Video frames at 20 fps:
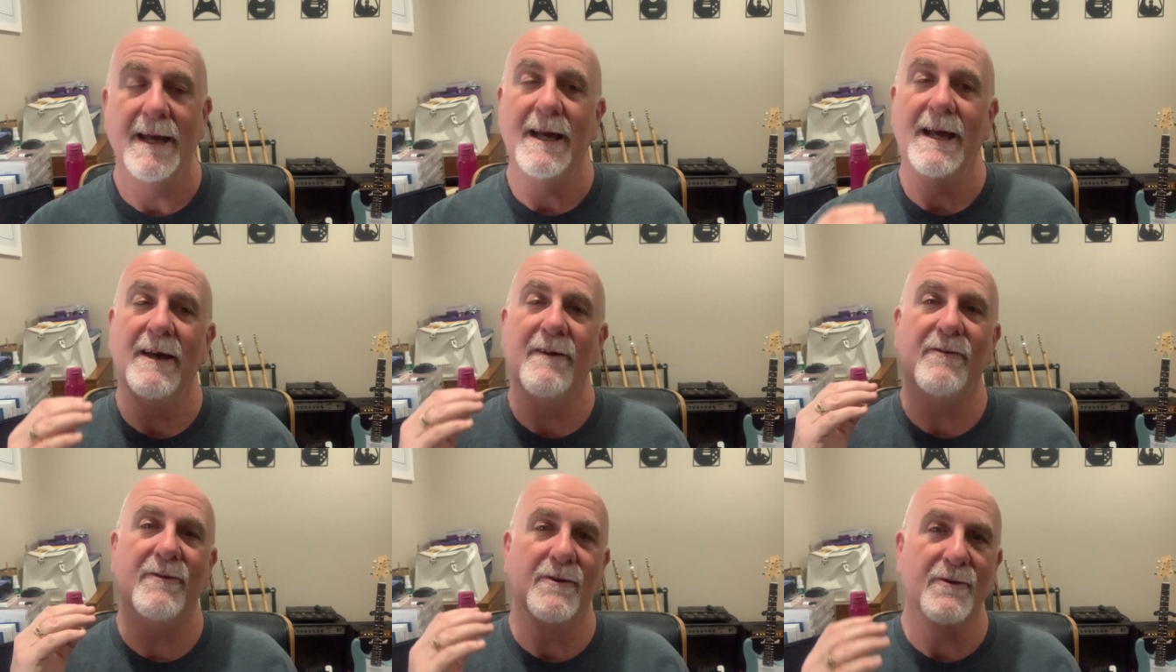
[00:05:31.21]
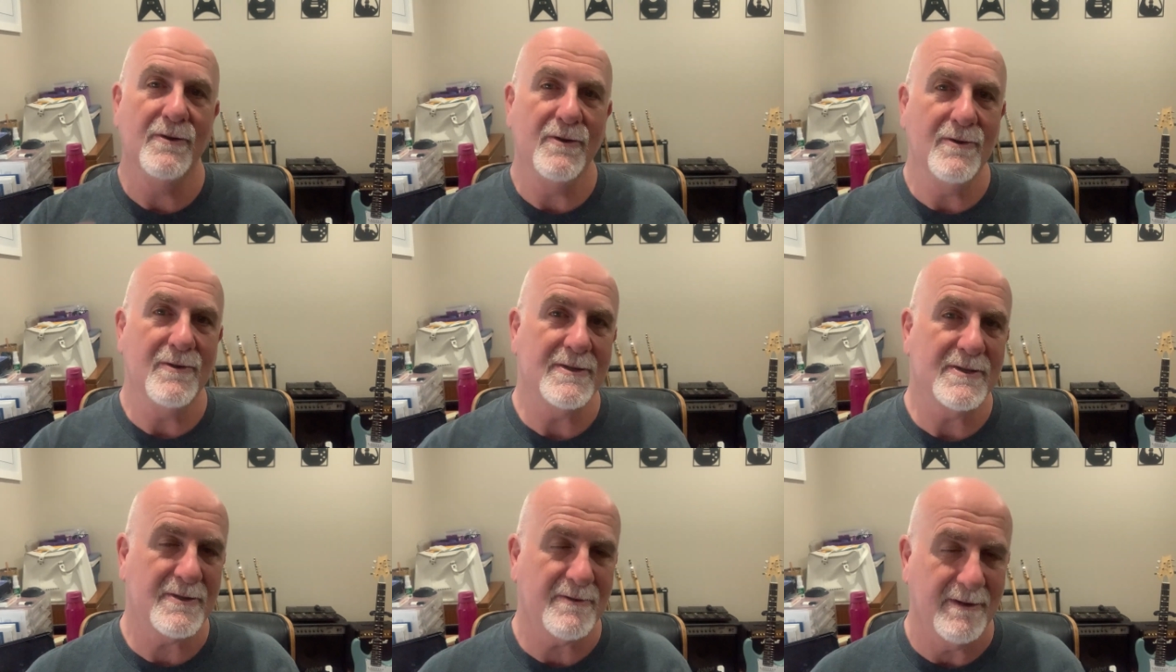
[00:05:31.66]
If you're new
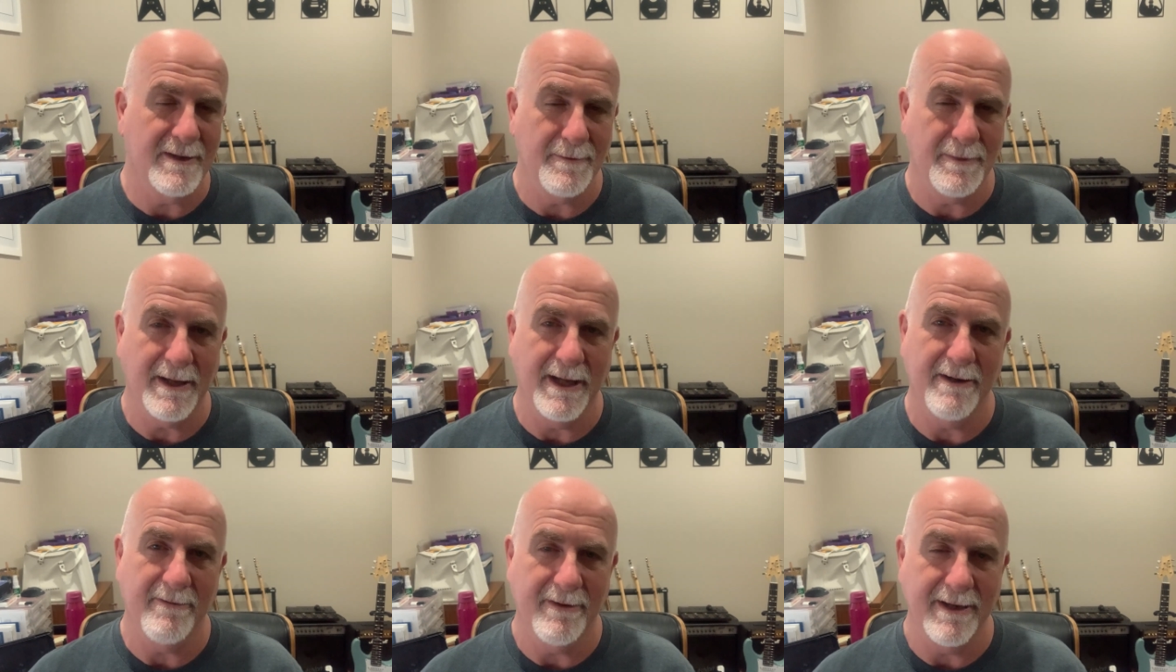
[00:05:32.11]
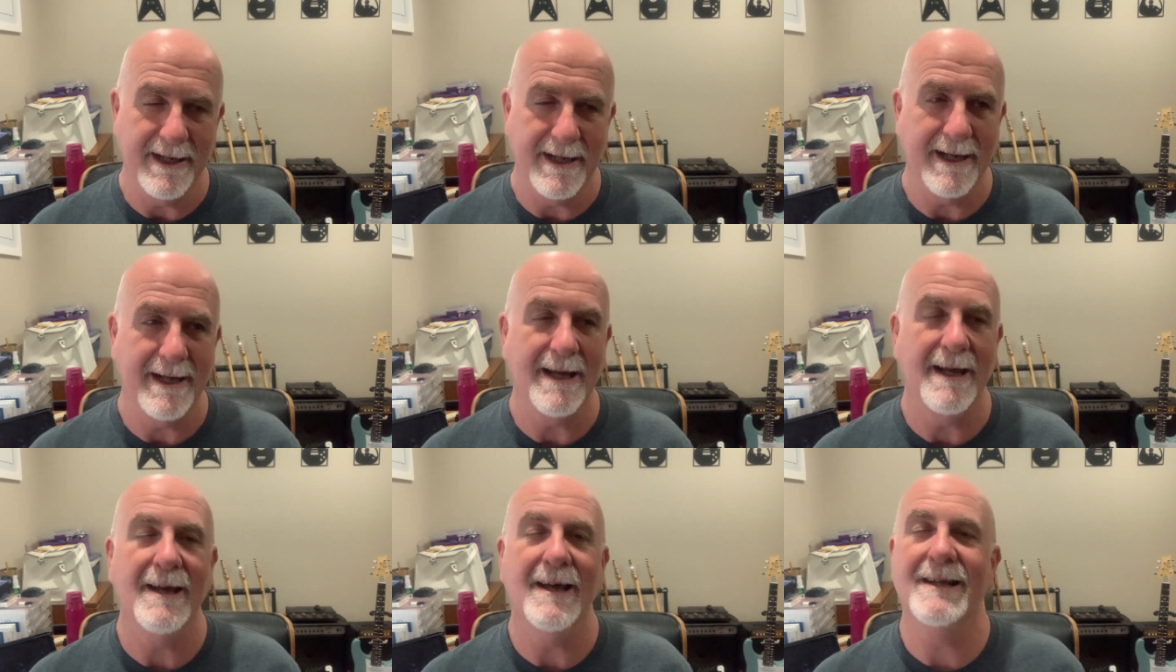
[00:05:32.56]
to screenplay
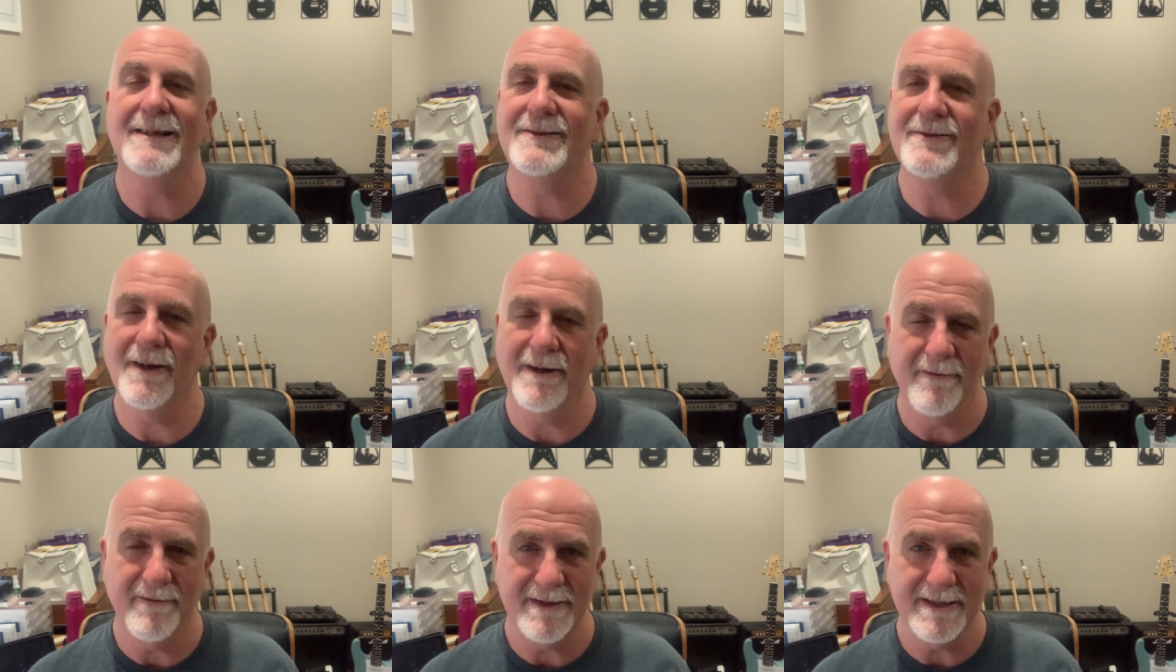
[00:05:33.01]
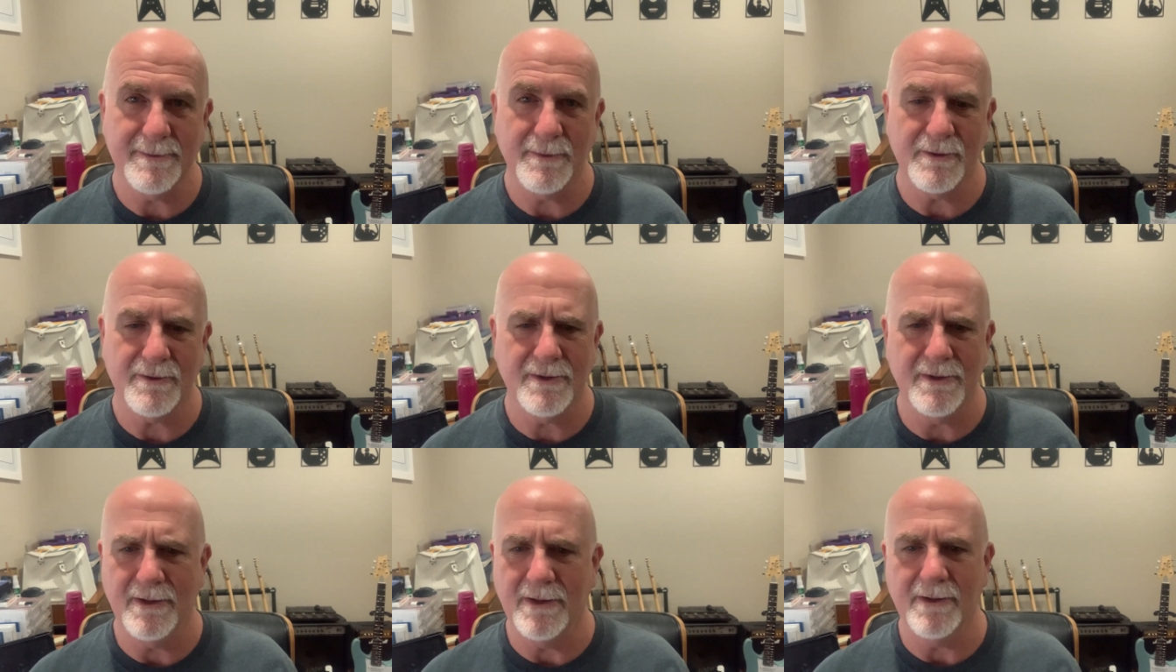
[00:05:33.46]
reading, it's not invisible
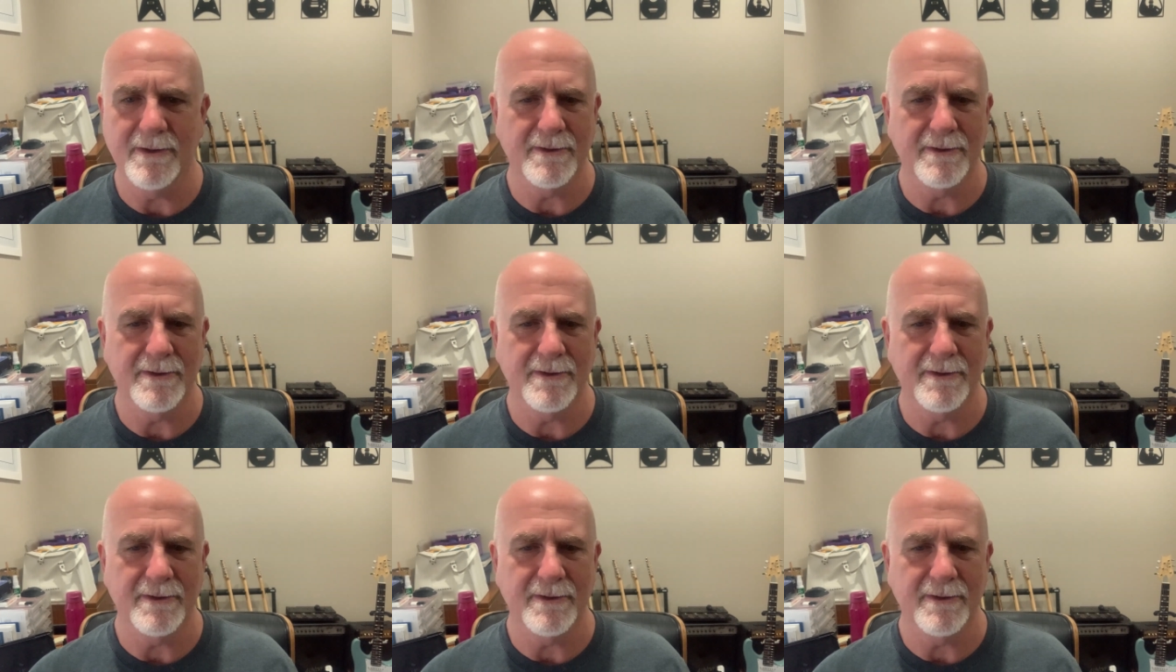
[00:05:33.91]
to you.